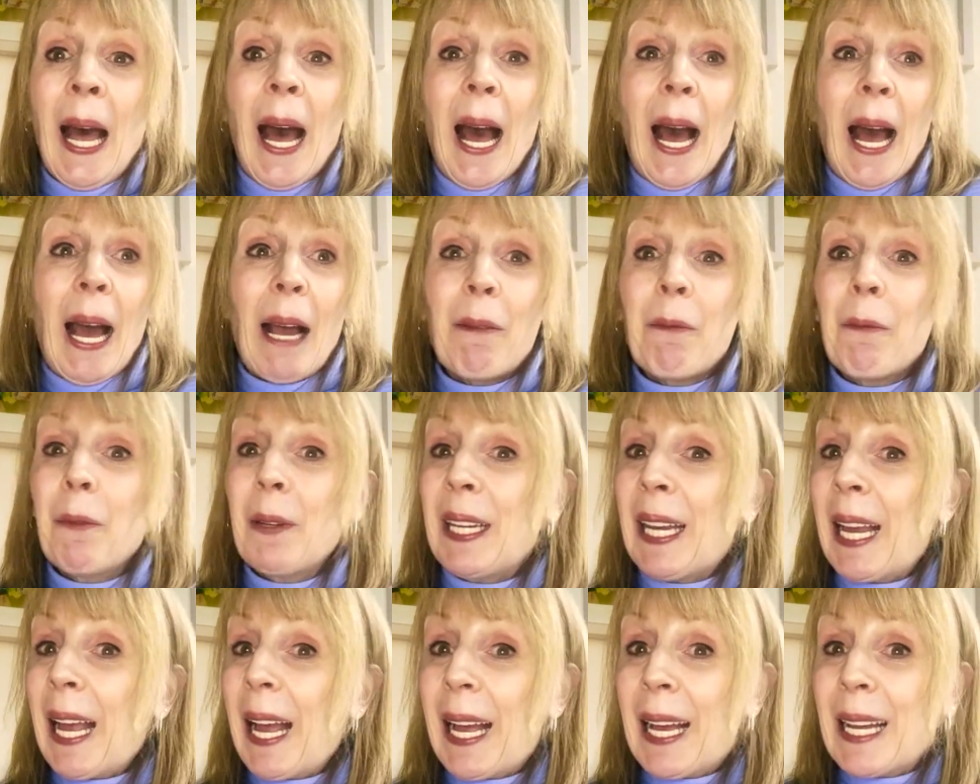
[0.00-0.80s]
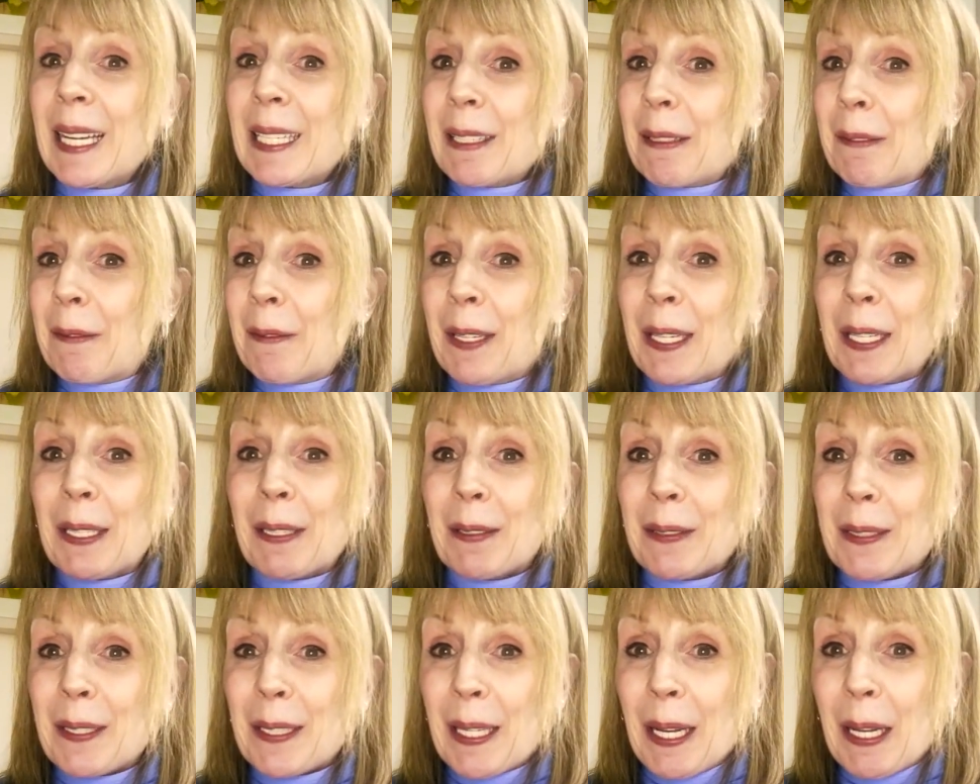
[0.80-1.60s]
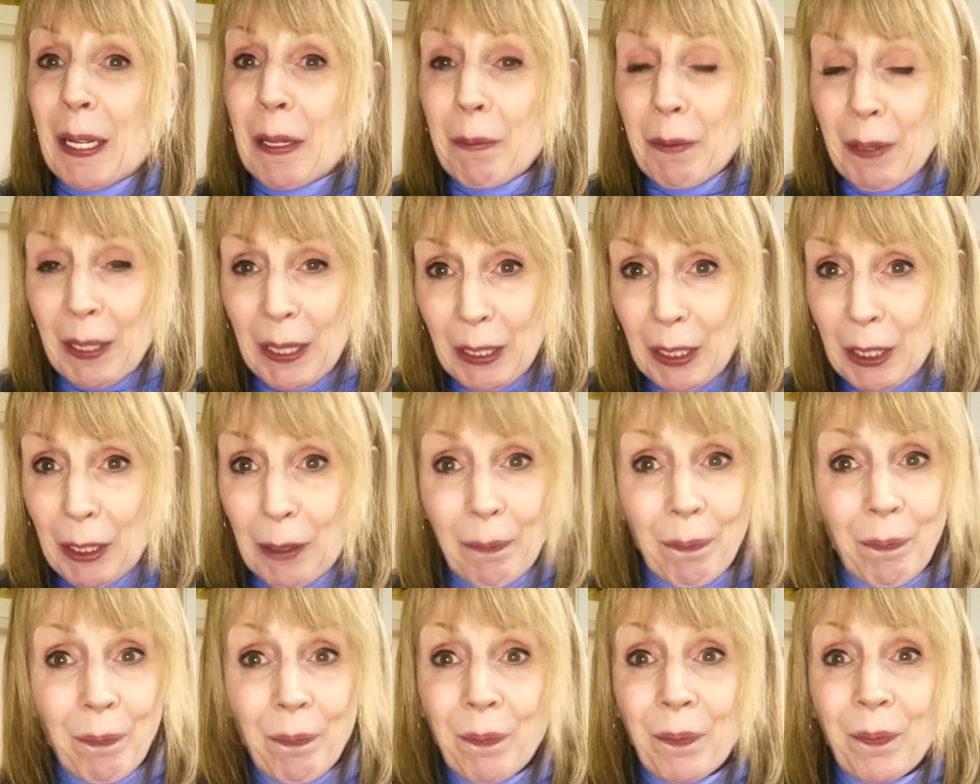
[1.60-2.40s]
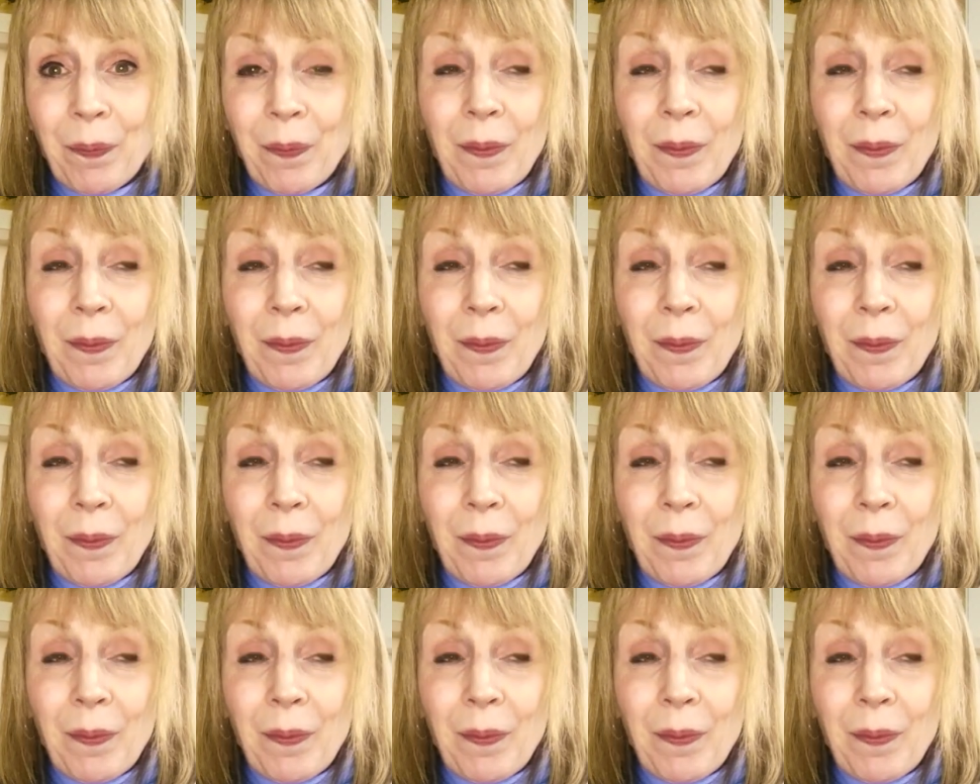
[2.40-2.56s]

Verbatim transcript: And we had a final celebration